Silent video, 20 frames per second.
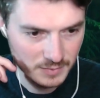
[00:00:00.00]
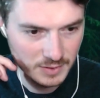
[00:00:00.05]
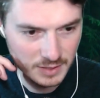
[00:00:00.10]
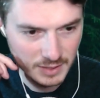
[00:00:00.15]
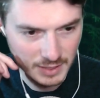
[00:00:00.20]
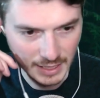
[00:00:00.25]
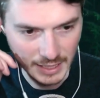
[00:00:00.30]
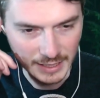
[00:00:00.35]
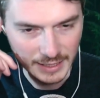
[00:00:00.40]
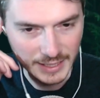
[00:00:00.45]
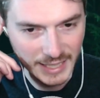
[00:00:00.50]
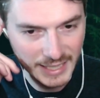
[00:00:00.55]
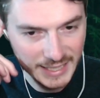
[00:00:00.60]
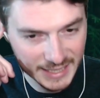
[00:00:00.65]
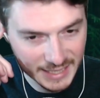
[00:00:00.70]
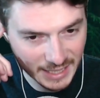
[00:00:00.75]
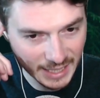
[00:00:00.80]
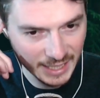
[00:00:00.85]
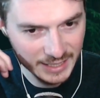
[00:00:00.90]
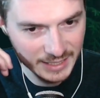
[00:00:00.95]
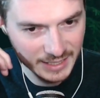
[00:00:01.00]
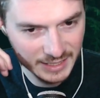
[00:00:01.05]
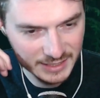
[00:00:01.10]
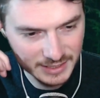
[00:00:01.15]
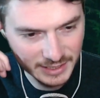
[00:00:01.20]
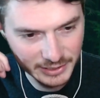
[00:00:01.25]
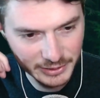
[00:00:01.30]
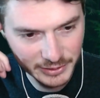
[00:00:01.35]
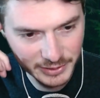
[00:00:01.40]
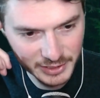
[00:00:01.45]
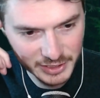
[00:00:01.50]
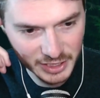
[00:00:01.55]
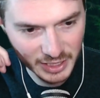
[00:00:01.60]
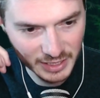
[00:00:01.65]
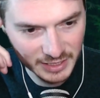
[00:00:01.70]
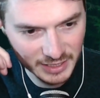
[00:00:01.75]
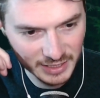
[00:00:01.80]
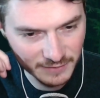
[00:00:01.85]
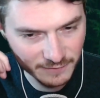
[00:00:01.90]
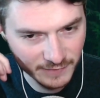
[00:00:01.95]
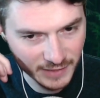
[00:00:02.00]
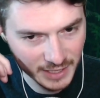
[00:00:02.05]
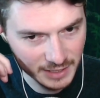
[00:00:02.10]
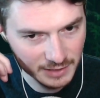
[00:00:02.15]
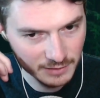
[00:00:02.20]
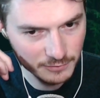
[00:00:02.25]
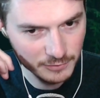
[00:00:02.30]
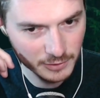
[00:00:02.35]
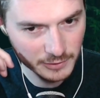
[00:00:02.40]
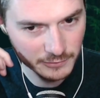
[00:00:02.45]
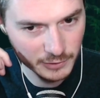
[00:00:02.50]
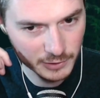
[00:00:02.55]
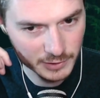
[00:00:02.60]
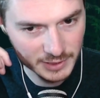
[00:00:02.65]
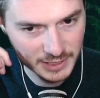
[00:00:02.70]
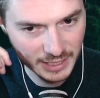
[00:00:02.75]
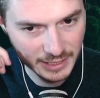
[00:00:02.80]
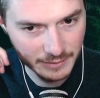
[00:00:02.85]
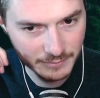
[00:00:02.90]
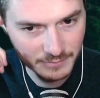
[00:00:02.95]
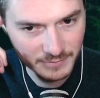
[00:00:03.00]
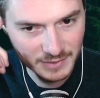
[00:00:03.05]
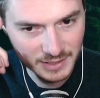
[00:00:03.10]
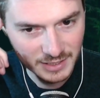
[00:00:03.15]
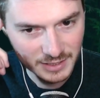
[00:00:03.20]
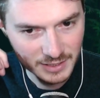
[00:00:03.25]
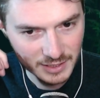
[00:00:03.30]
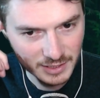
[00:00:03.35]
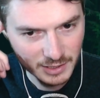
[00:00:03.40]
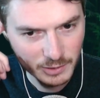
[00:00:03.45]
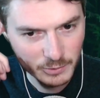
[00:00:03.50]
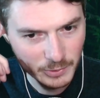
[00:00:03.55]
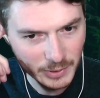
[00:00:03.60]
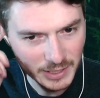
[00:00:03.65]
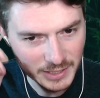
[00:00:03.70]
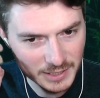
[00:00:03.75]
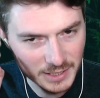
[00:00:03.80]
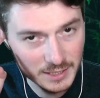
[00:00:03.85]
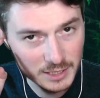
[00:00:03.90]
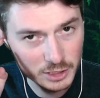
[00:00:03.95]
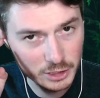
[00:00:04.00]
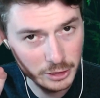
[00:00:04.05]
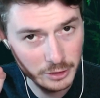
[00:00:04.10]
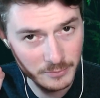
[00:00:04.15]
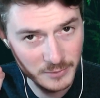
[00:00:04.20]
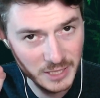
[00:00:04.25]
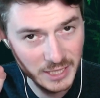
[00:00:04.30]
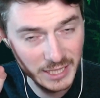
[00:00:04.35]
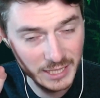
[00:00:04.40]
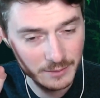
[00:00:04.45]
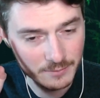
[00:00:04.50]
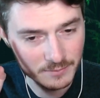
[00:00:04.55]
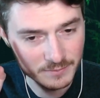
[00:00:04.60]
Ah, I, I guess I heard Jannine Weigel for the first time. Really like a German name.